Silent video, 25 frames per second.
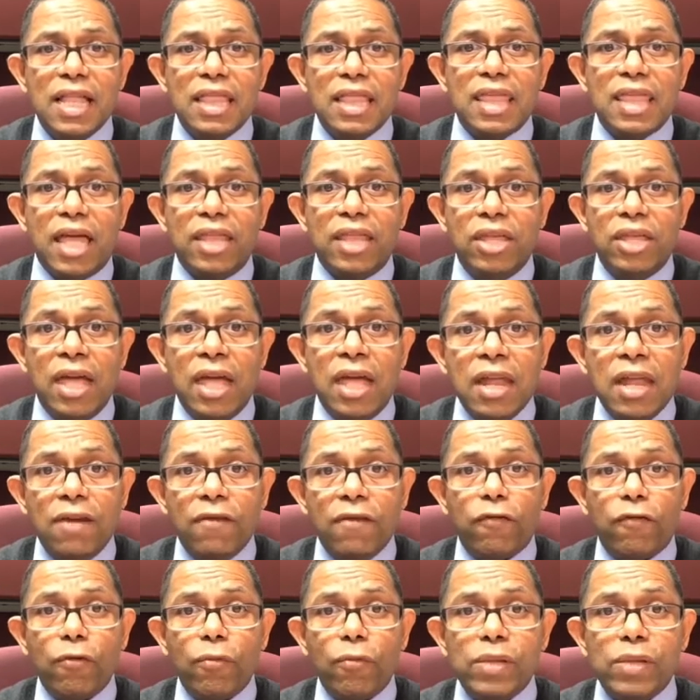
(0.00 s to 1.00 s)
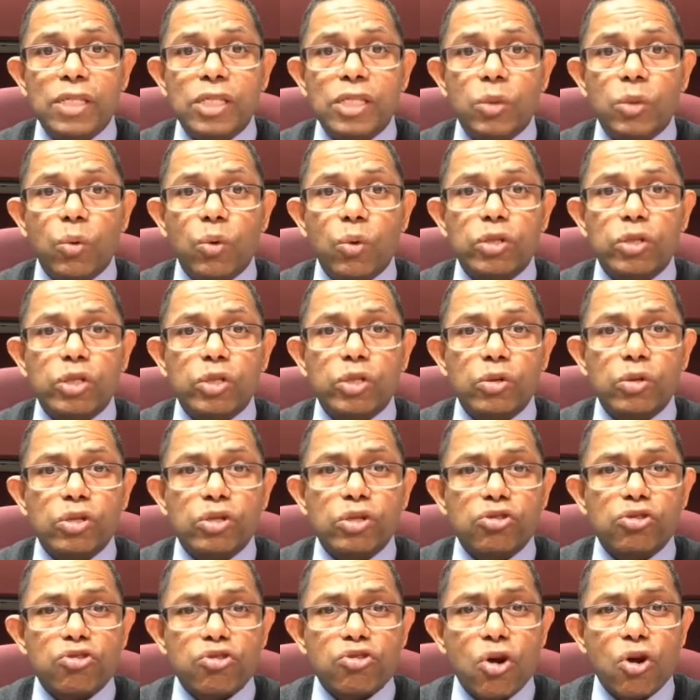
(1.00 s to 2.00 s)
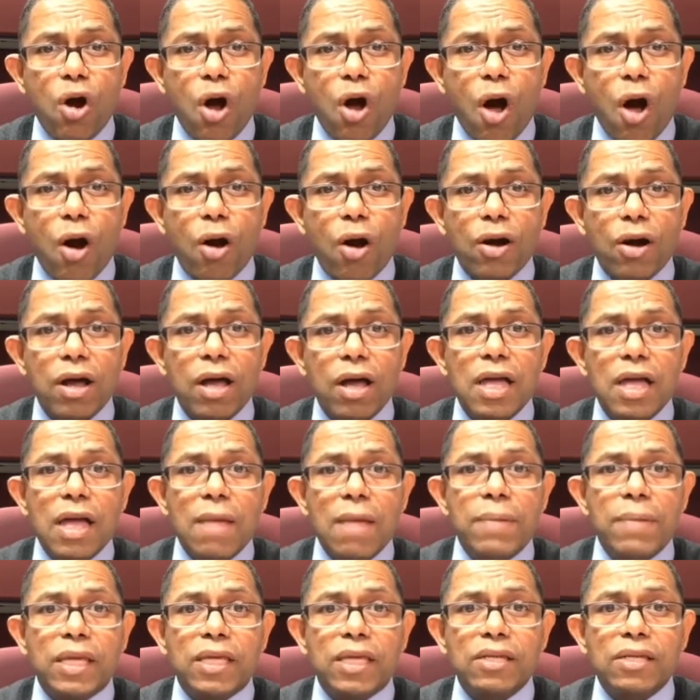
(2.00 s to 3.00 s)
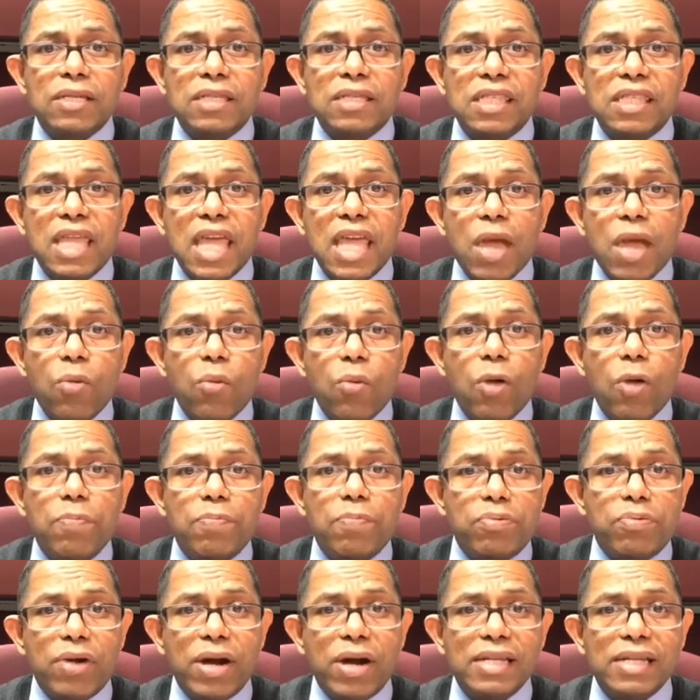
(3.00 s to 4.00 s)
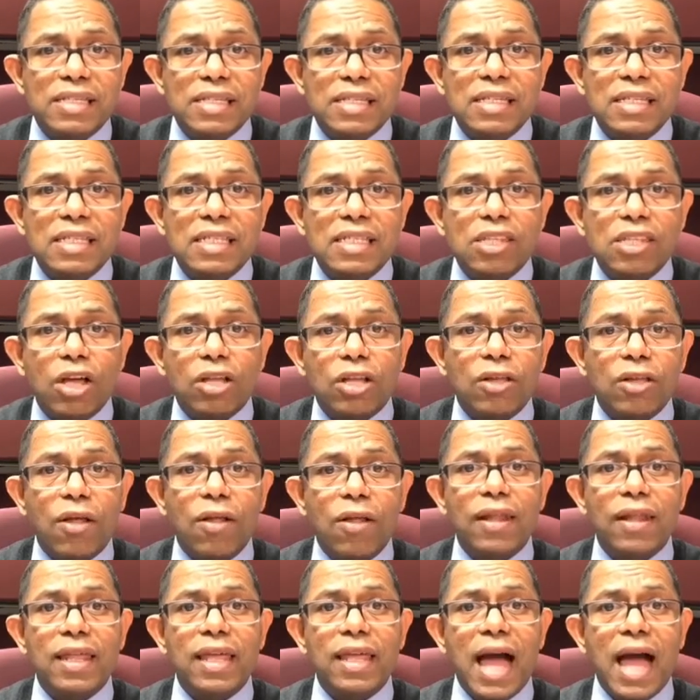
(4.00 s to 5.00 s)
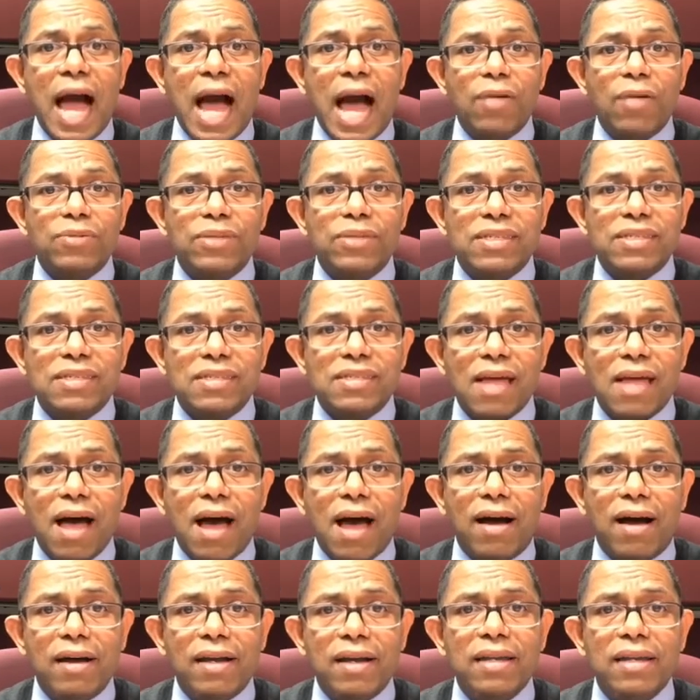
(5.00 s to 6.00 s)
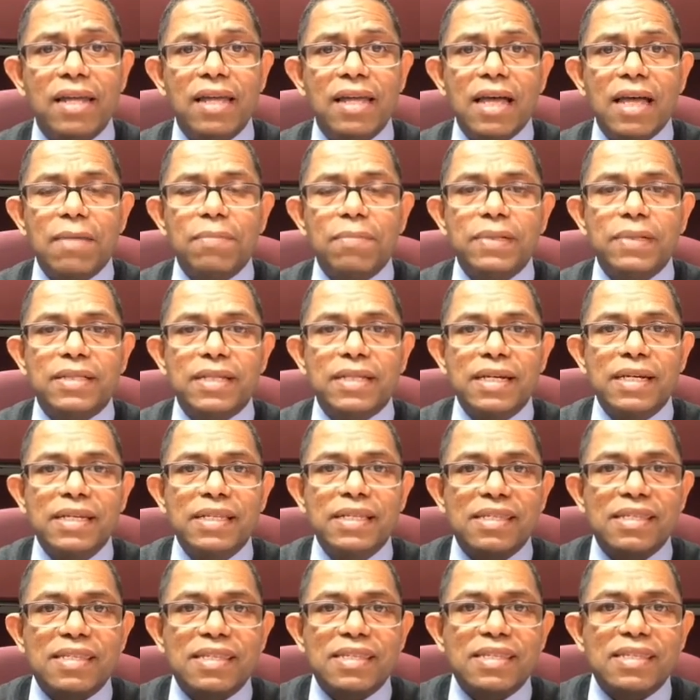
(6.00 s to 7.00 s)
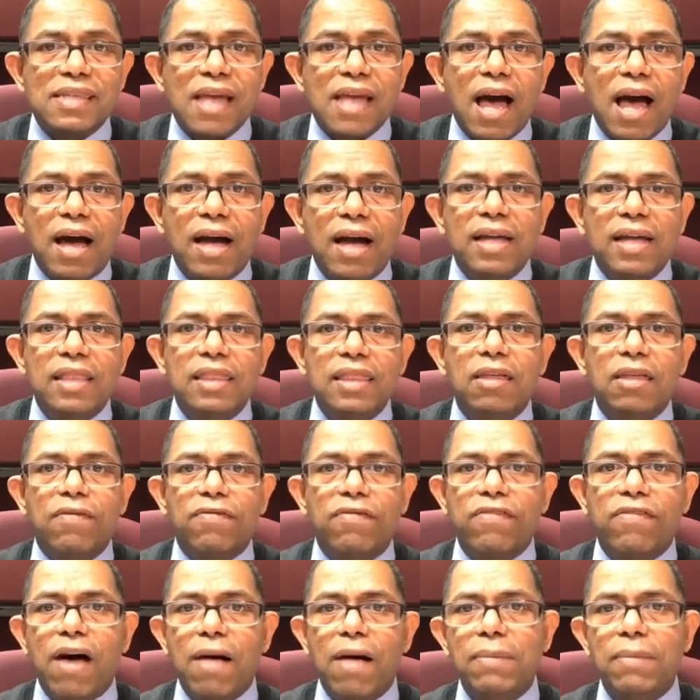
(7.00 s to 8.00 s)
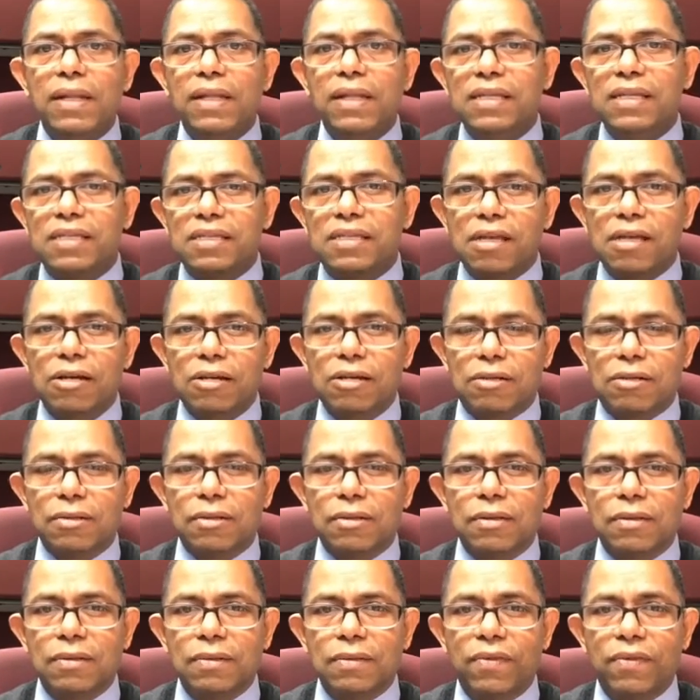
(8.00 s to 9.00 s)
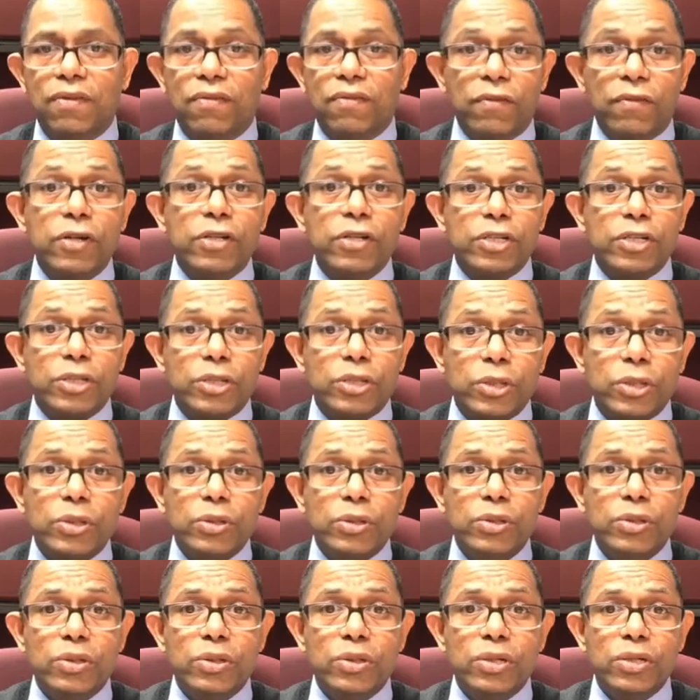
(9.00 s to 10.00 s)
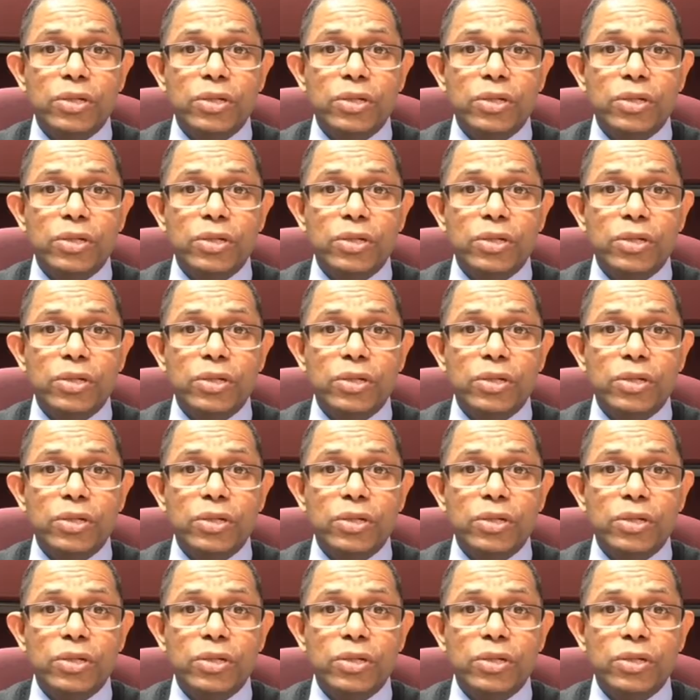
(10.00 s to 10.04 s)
that the influence was so strong because they were present not only outside but inside the family circle. Verse 2,